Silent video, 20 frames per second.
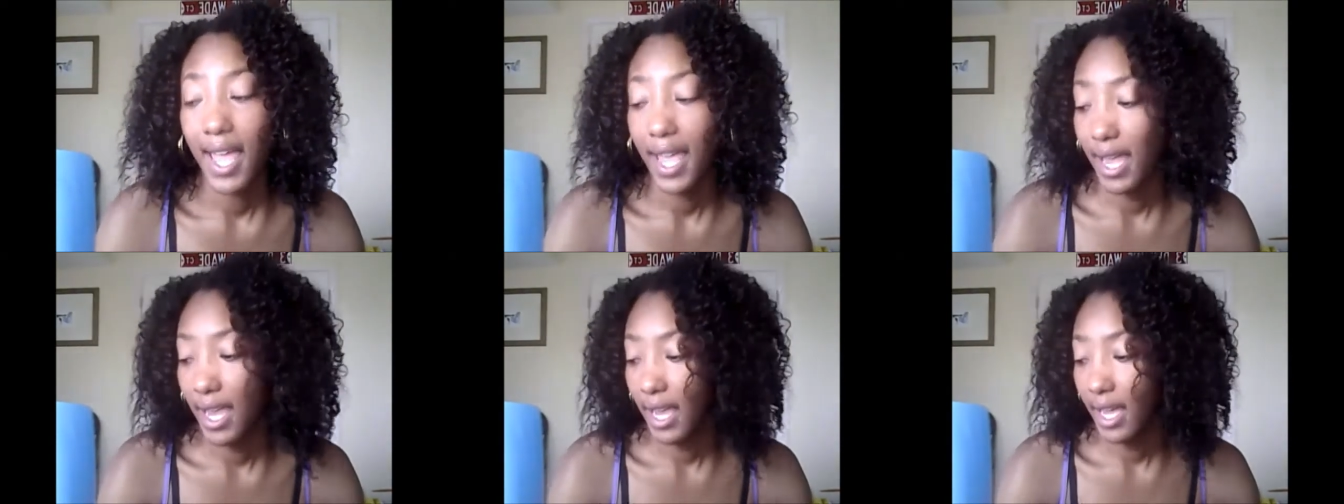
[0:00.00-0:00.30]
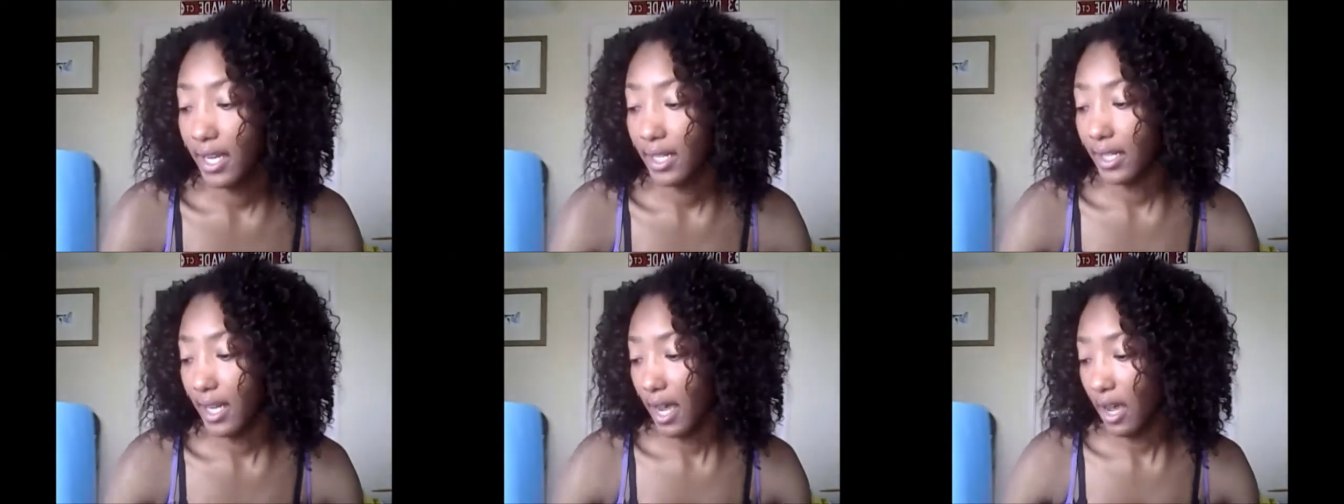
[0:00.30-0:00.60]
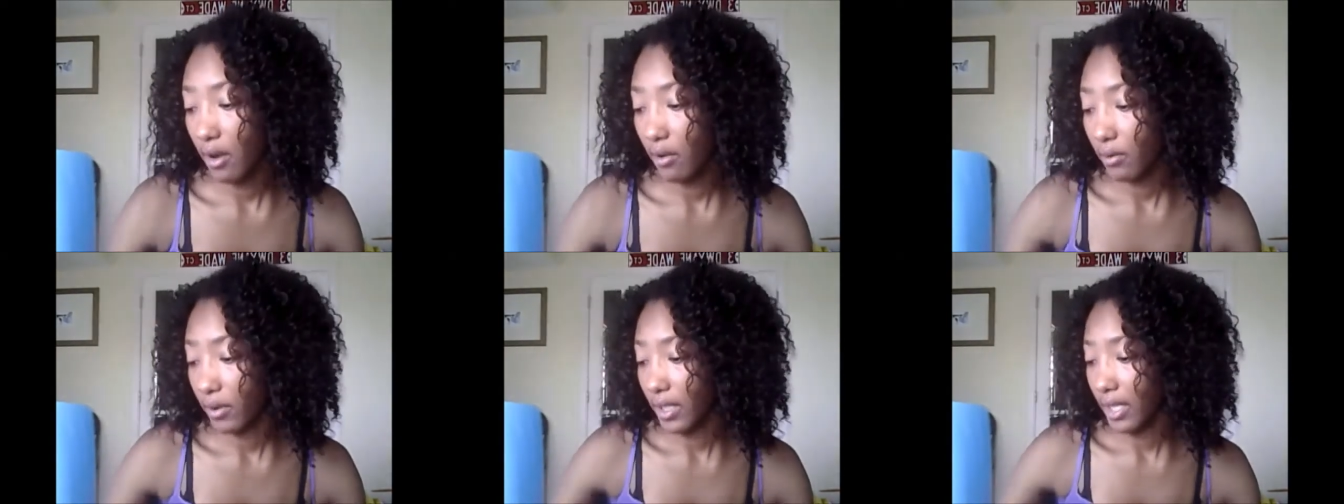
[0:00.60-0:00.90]
And
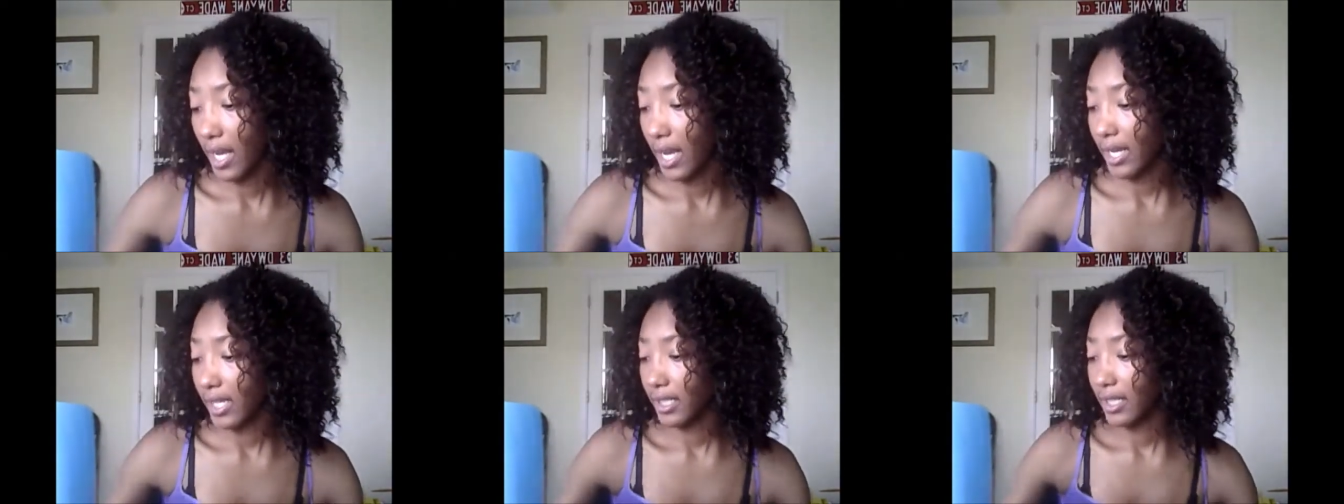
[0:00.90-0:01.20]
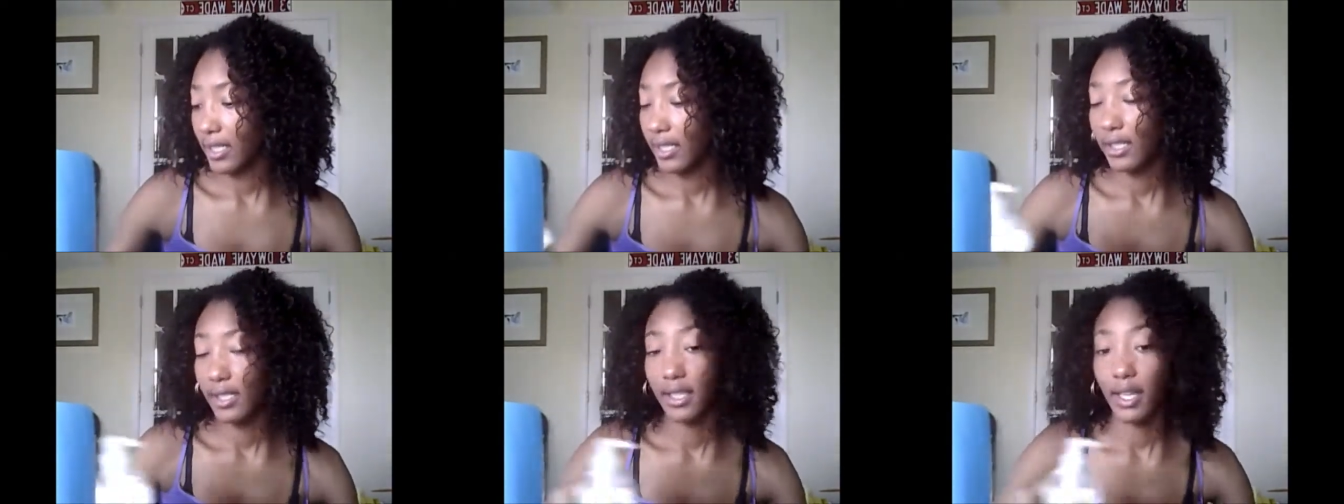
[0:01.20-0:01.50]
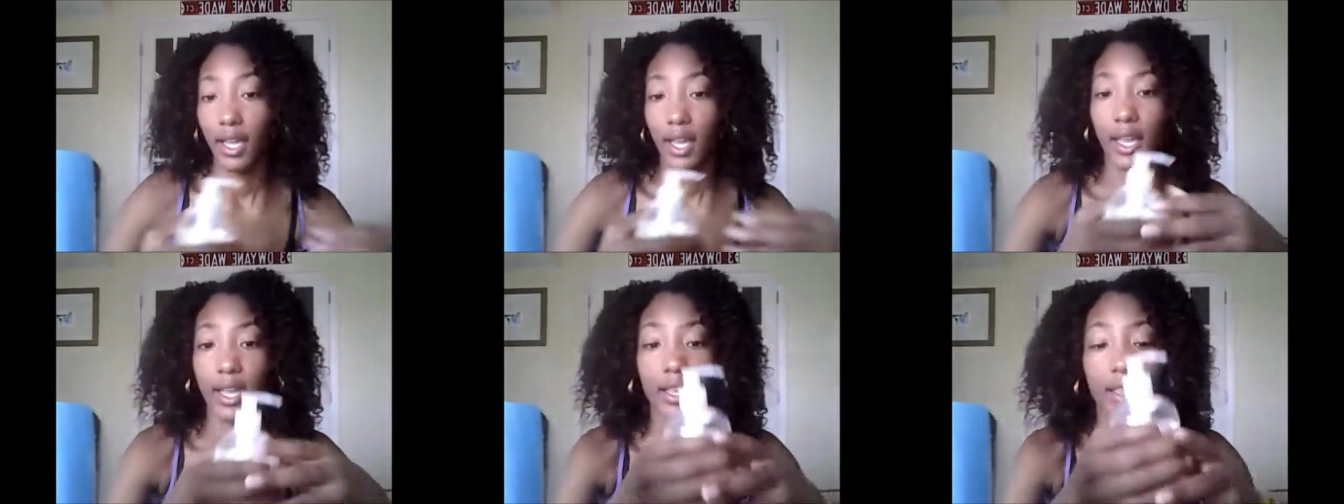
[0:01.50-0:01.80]
I would like to
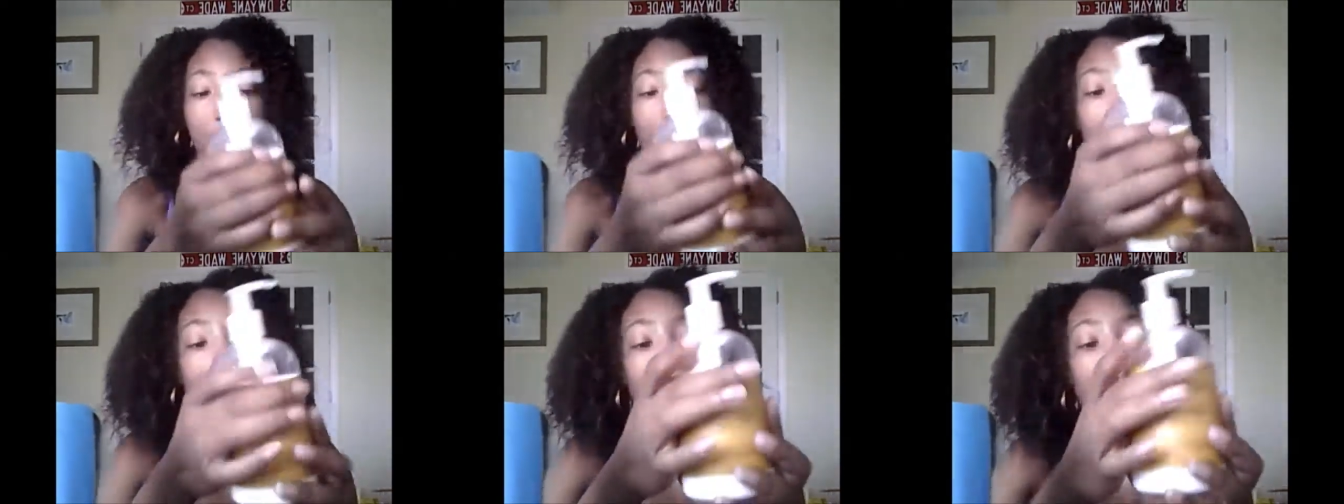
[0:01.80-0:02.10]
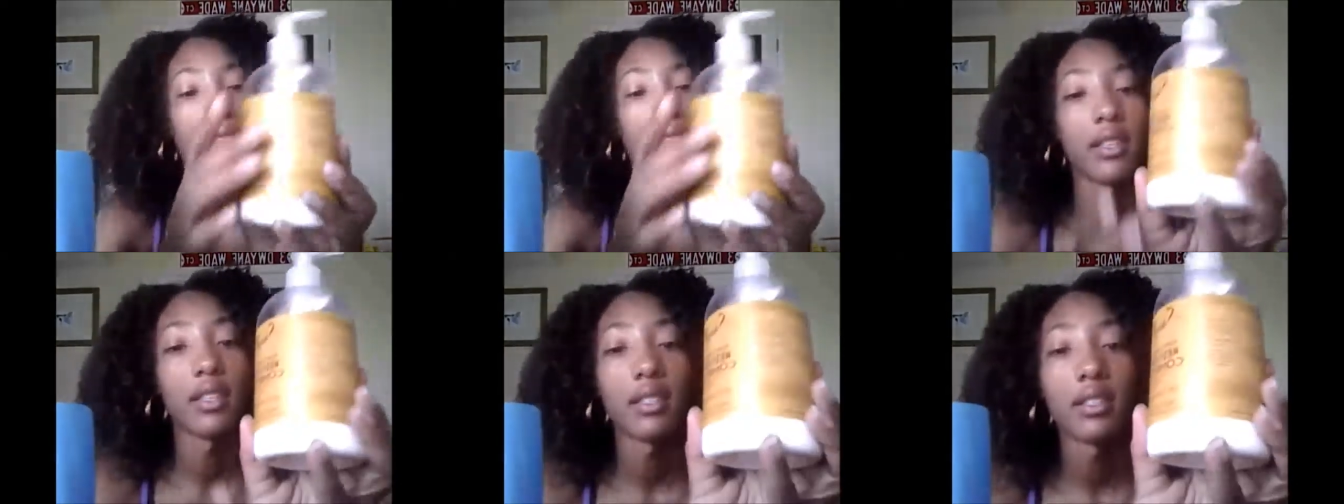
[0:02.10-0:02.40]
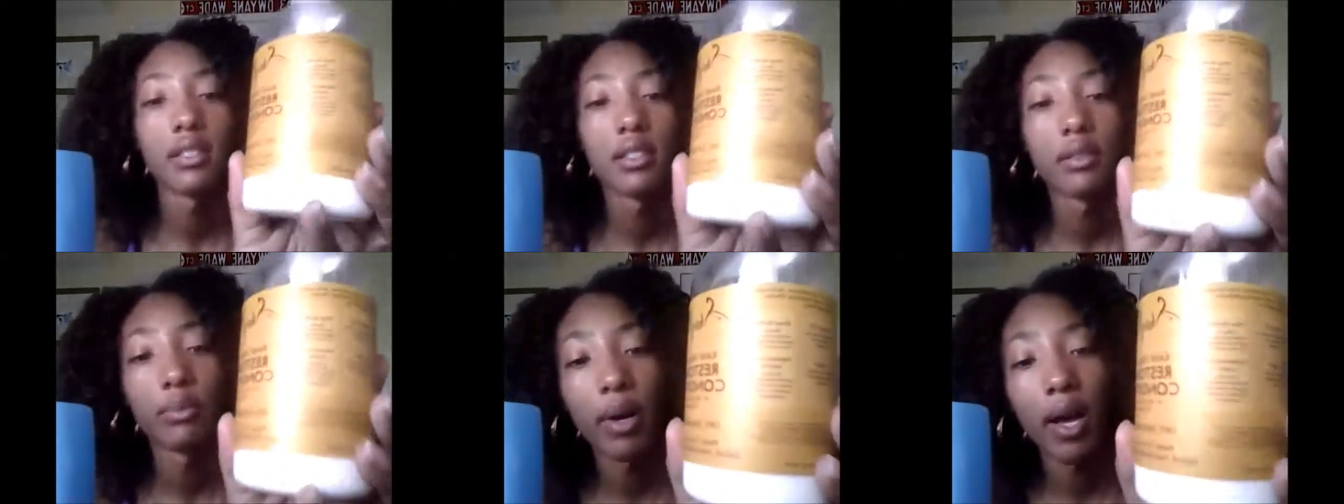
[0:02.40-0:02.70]
say that this